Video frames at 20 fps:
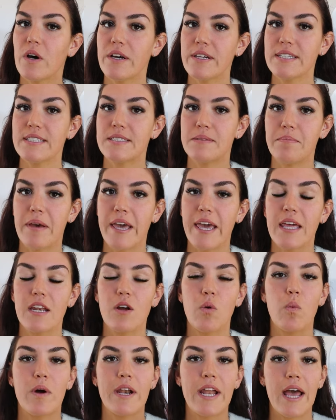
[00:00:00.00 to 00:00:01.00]
oil is
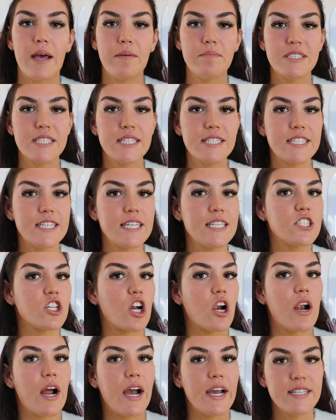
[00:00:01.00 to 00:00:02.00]
made when MCTs
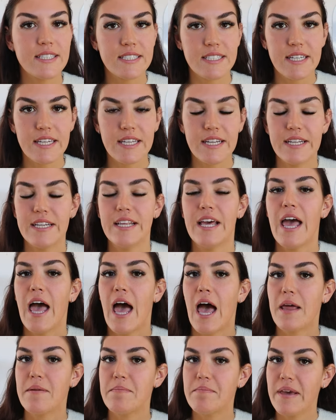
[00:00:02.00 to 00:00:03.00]
are isolated
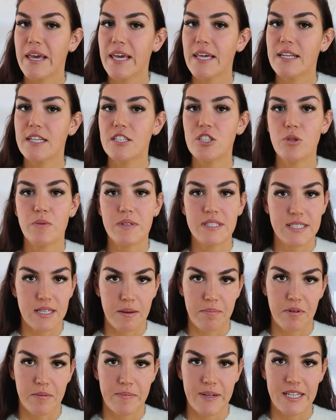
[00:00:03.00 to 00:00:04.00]
and made into a
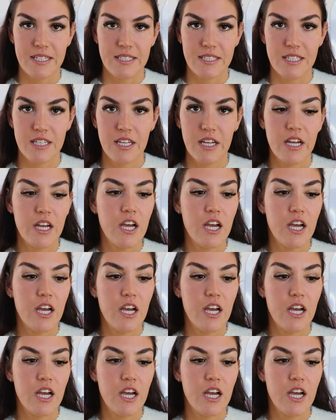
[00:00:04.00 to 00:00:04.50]
supplement.